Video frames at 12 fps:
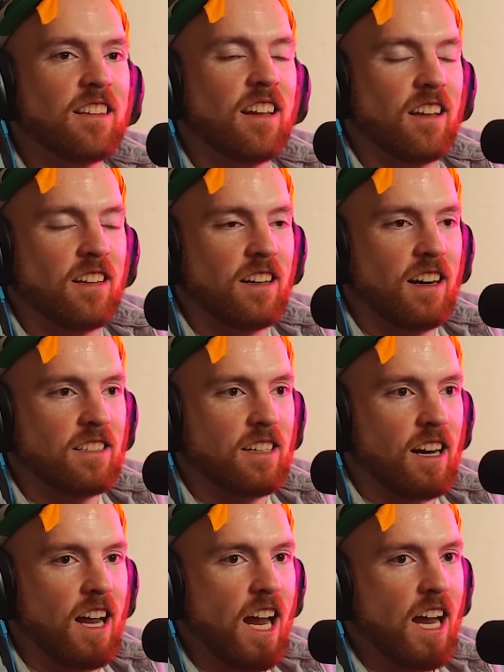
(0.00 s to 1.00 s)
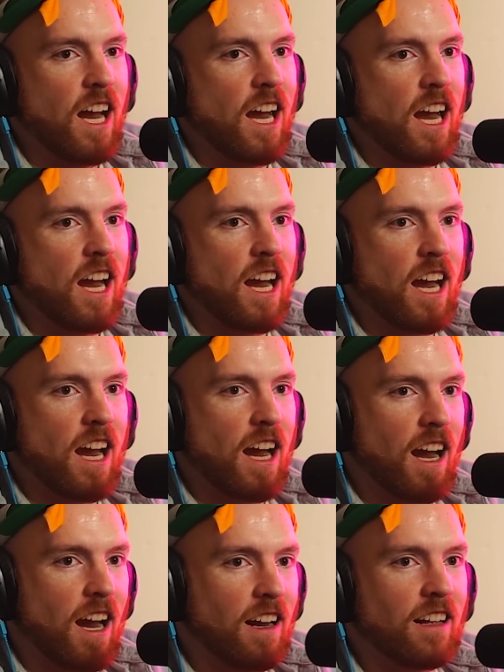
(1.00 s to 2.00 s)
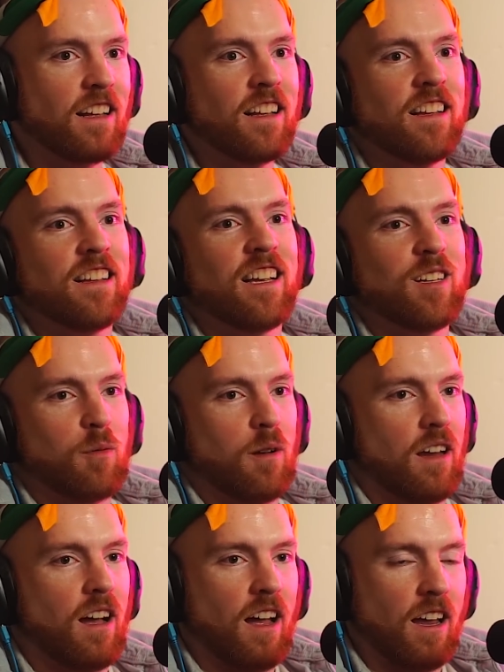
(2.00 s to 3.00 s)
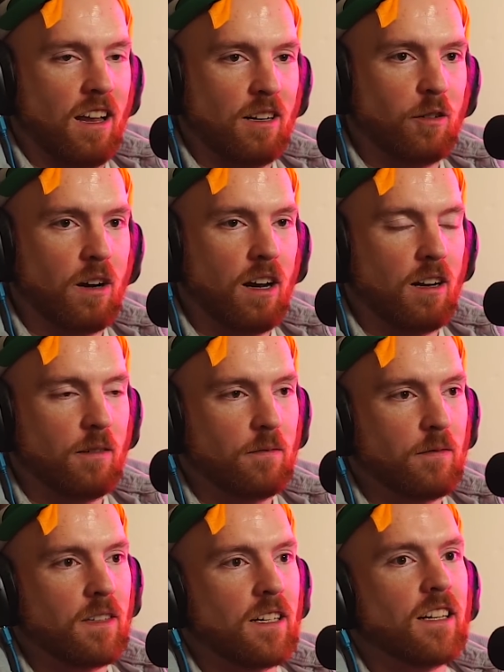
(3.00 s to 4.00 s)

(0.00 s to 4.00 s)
That other guy's like, hey, he's really high on Kratom.